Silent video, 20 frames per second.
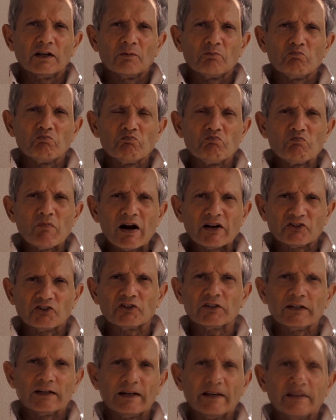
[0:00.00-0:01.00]
much
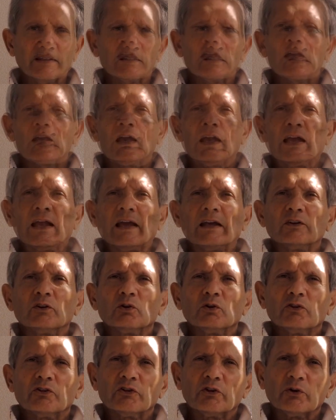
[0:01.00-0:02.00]
earlier. And
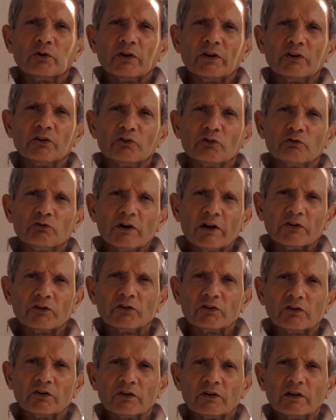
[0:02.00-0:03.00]
also his
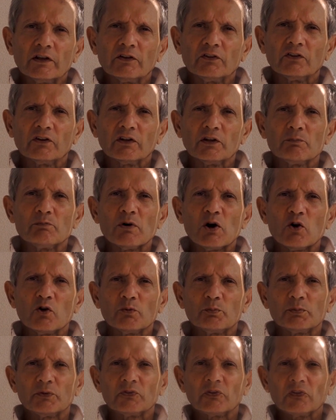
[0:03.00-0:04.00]
wrist is in a
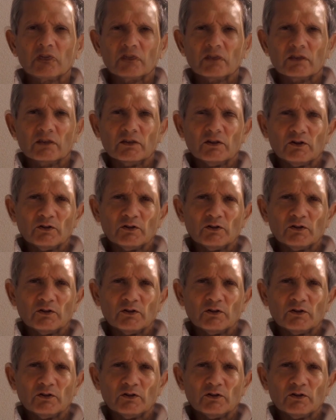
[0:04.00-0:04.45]
bowed position.